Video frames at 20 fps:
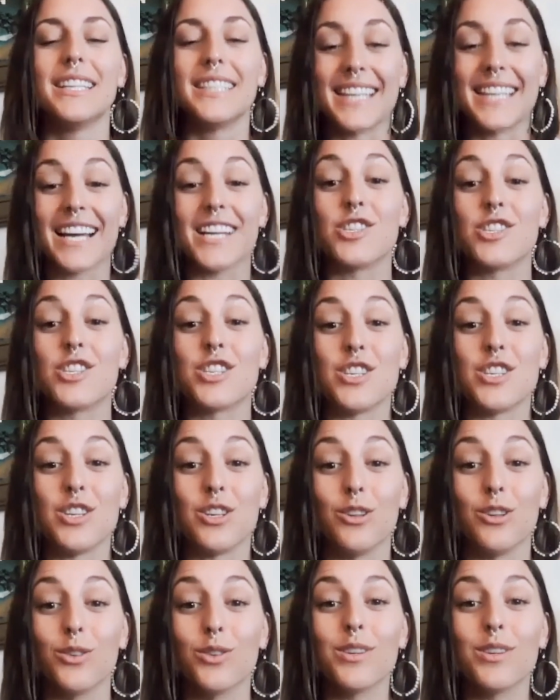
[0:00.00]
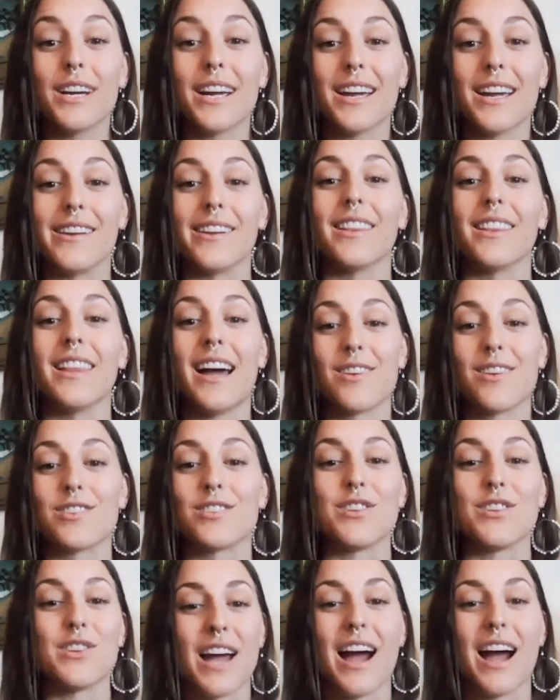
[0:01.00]
gets you and allows
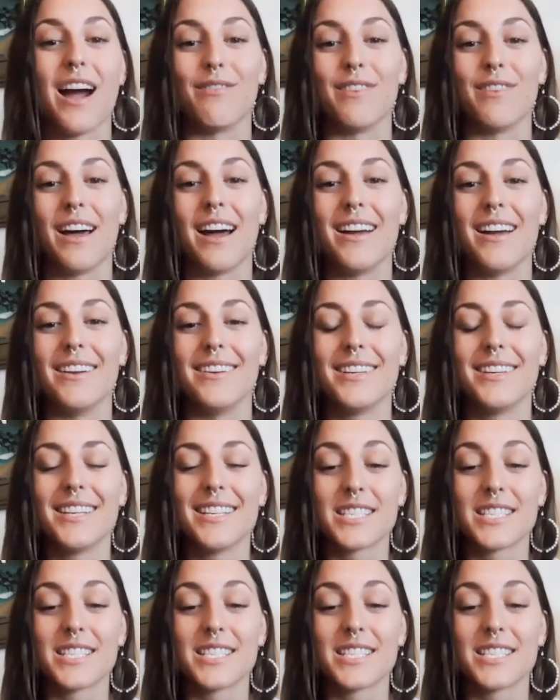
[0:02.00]
you to have that